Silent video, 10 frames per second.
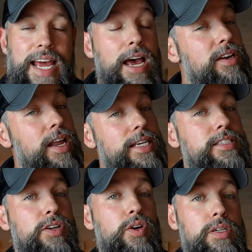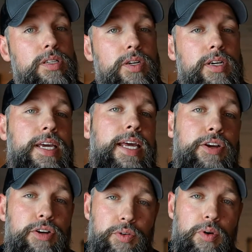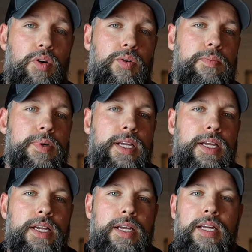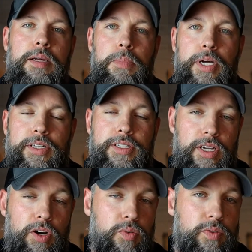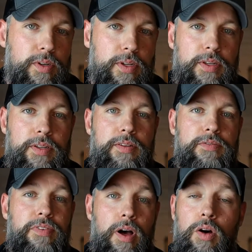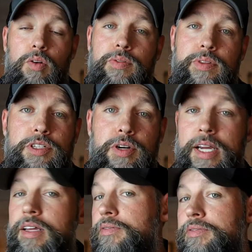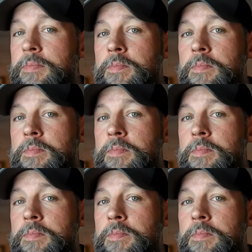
how nice they're going to look in your new home. But don't fall for the trick of